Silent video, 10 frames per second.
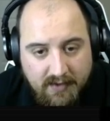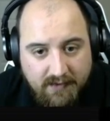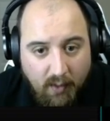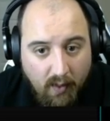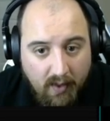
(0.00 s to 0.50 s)

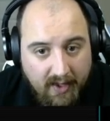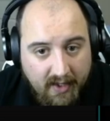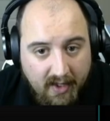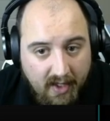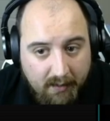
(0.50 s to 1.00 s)
4
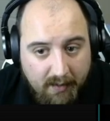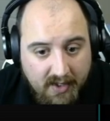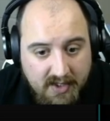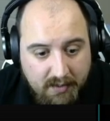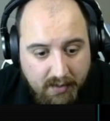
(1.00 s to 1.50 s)
income, but
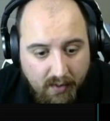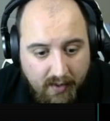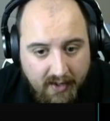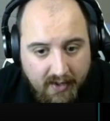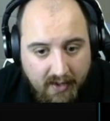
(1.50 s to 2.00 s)
it's a point.